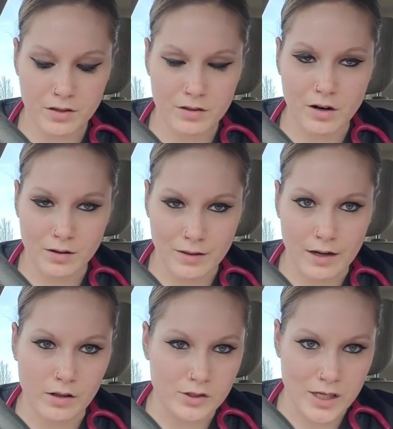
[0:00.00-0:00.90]

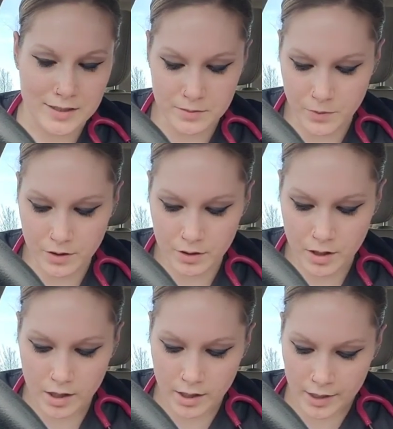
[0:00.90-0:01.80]
Carlisle and Jasper,
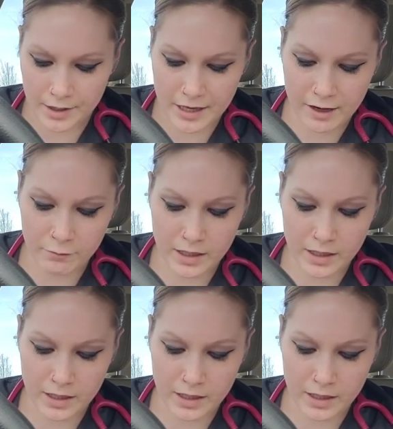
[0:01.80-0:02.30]
he gave